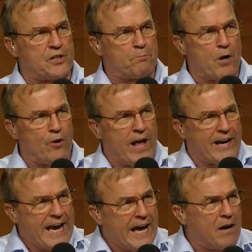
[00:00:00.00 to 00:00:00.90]
the pronoun
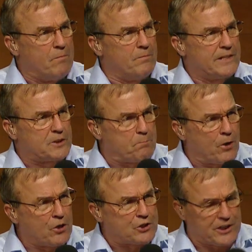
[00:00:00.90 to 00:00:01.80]
him, it's a
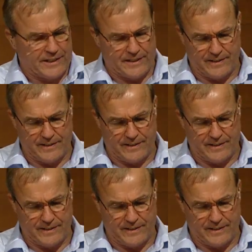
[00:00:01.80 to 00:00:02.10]
person.